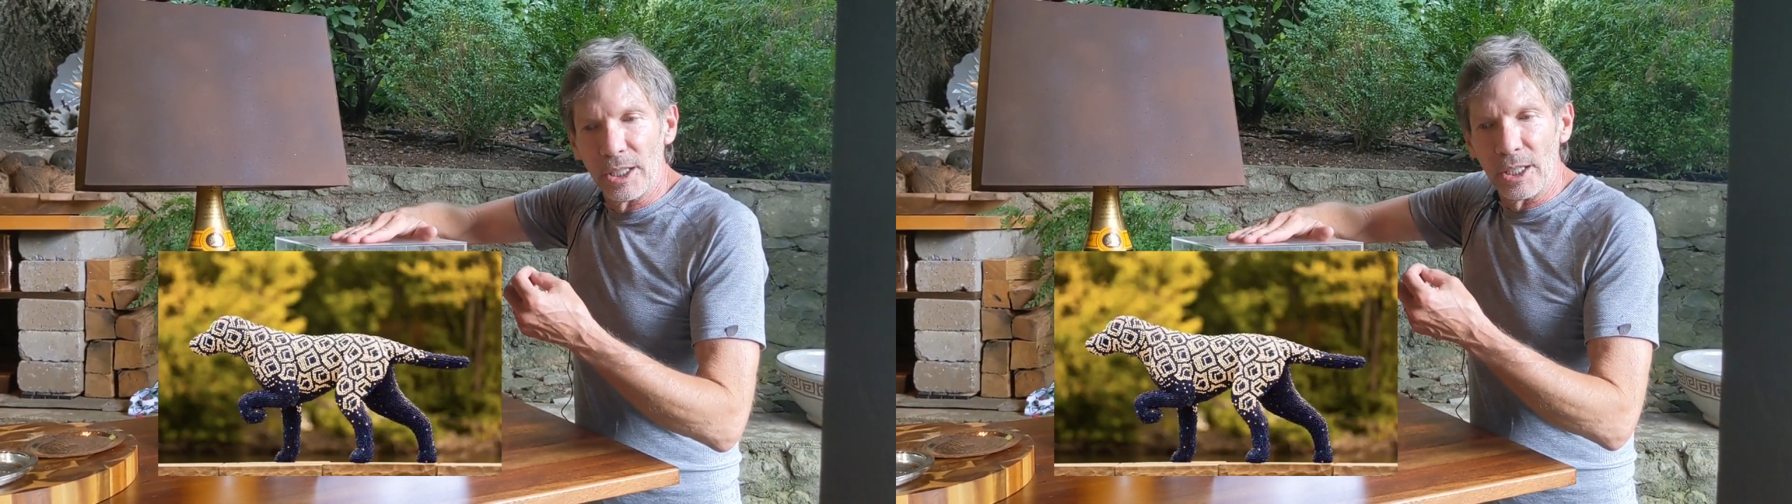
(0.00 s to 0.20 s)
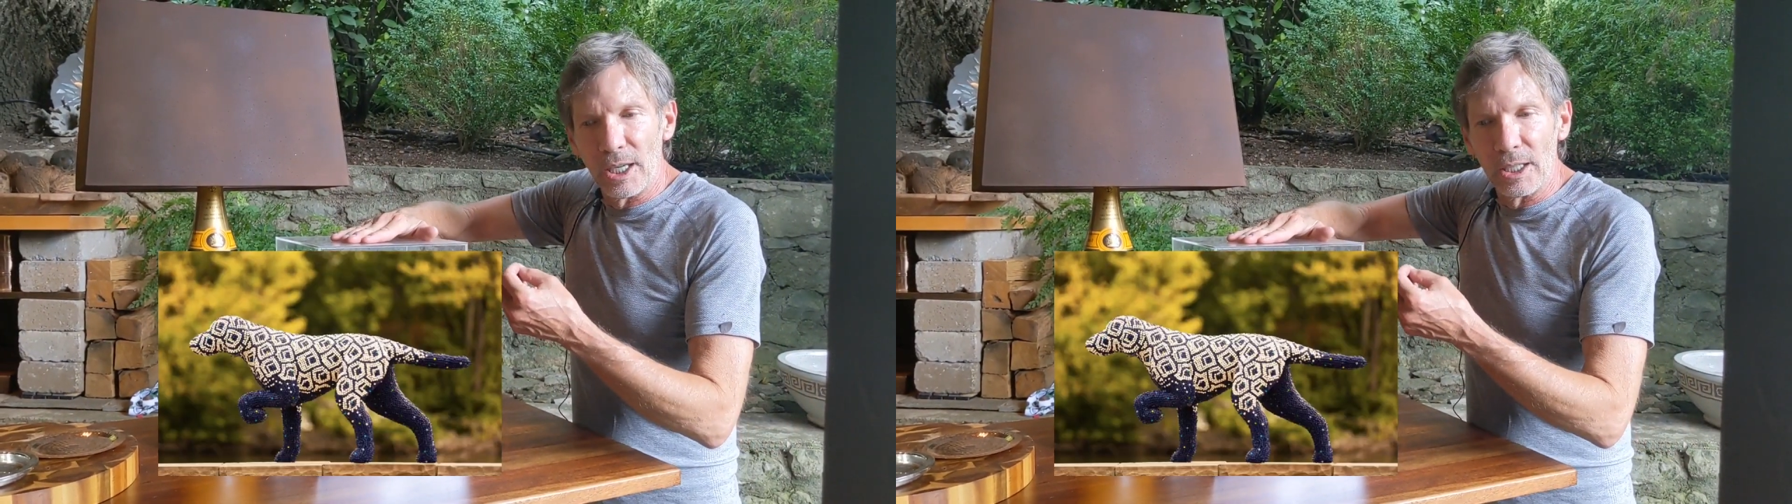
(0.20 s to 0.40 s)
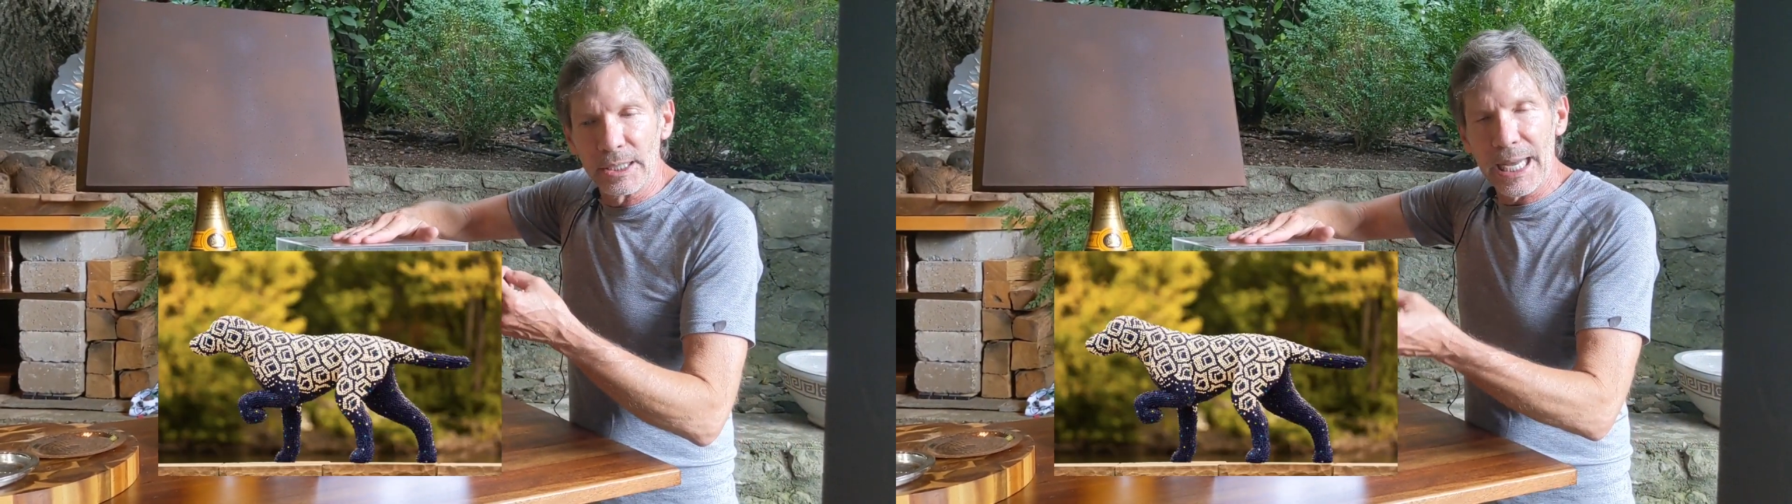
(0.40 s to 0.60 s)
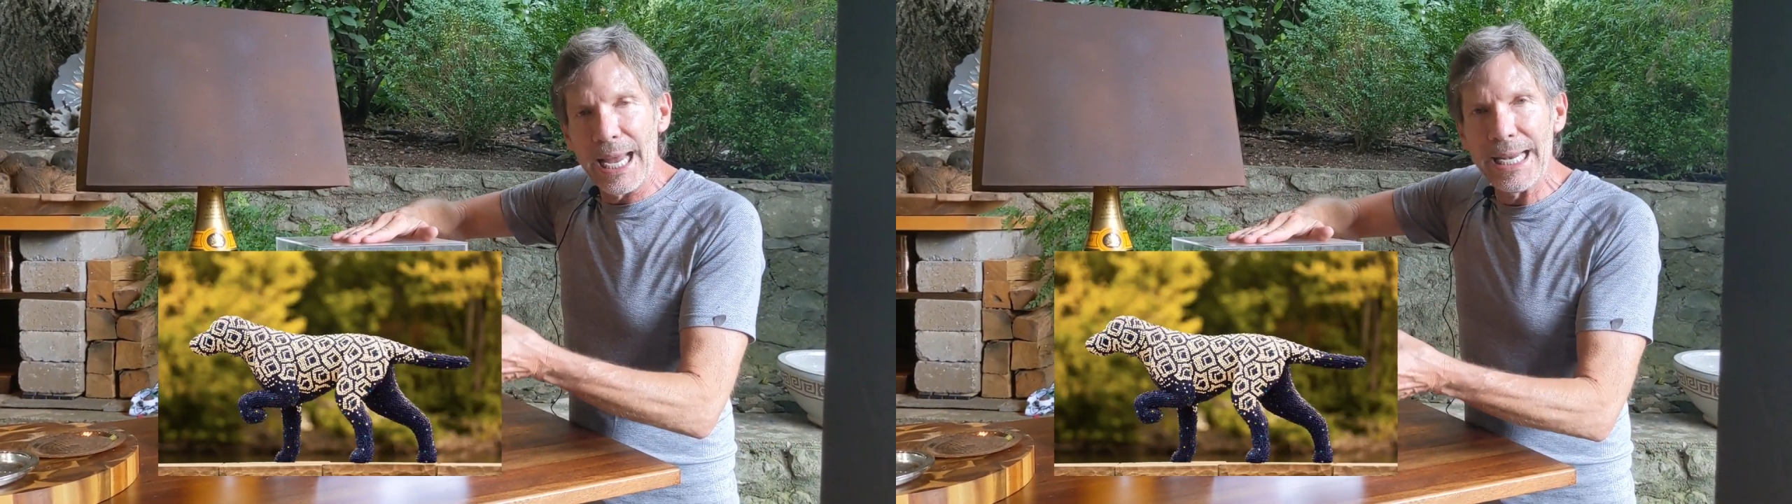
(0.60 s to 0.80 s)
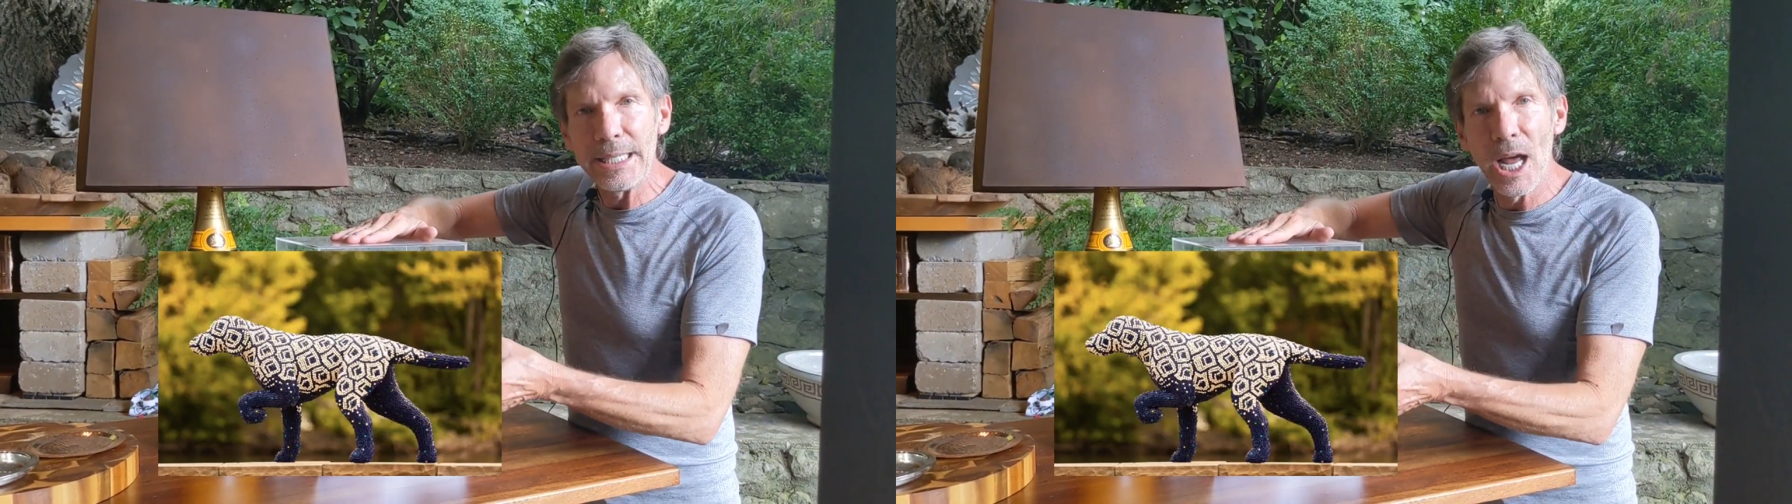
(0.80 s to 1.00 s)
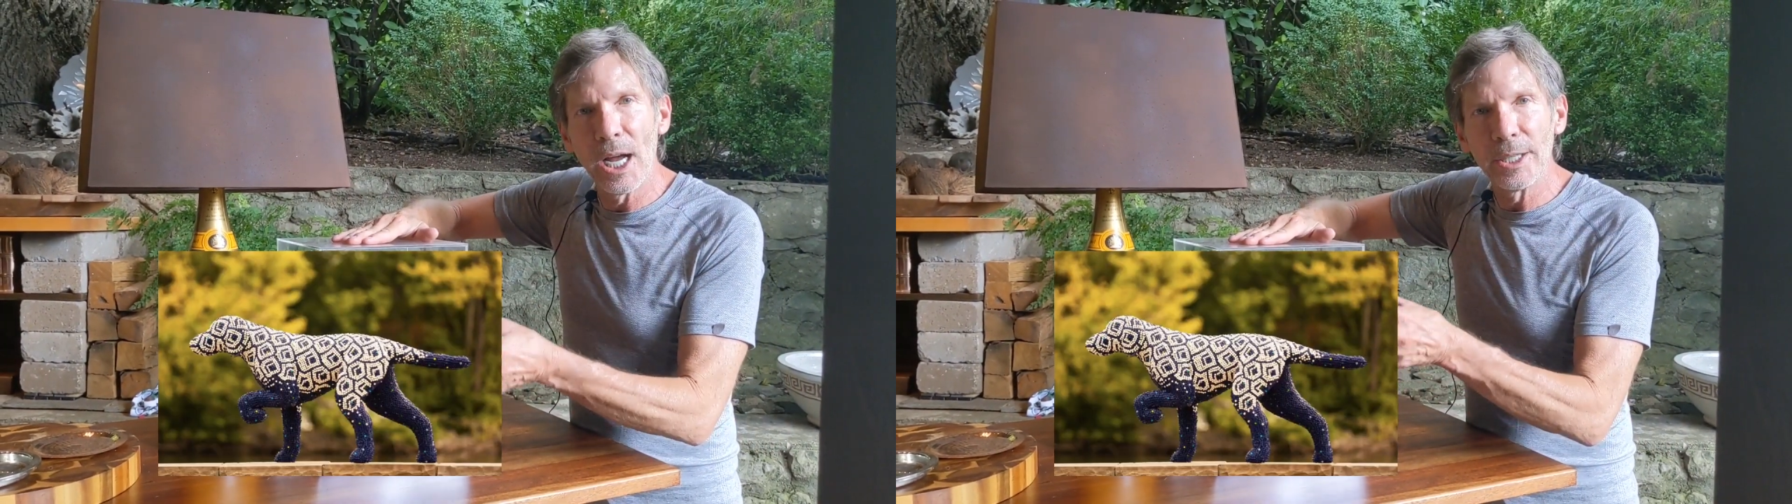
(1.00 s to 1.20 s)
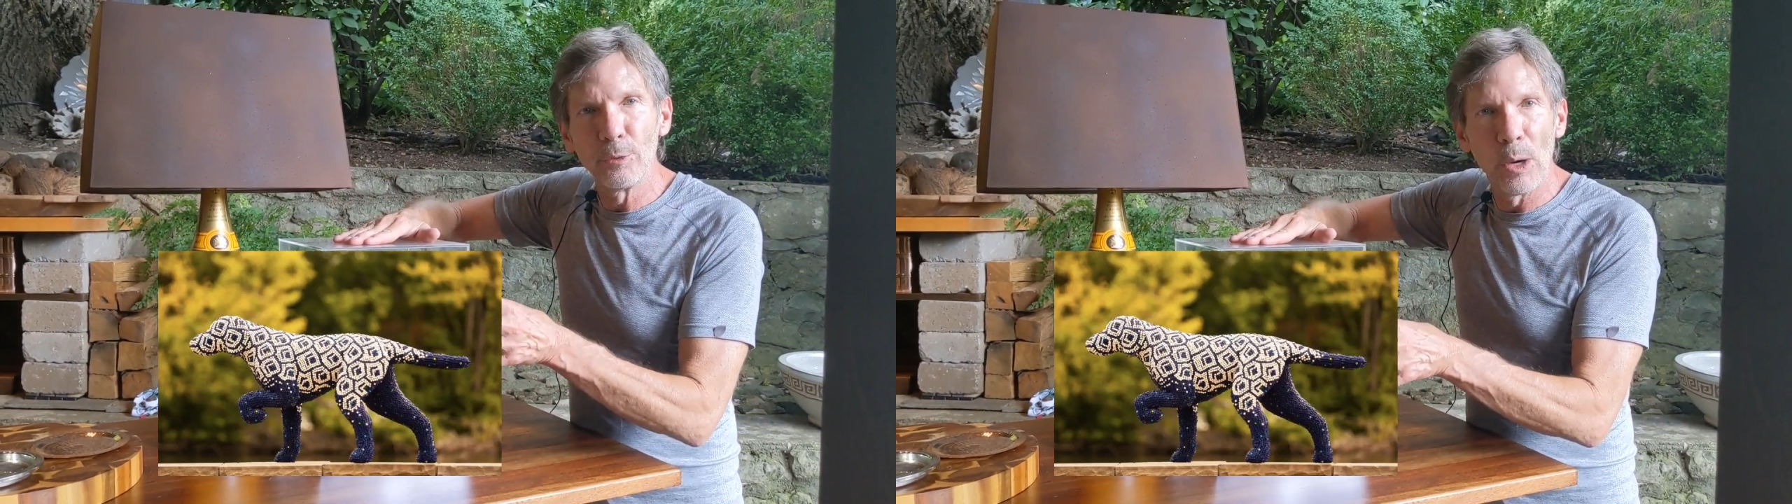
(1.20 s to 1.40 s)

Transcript: uh, canine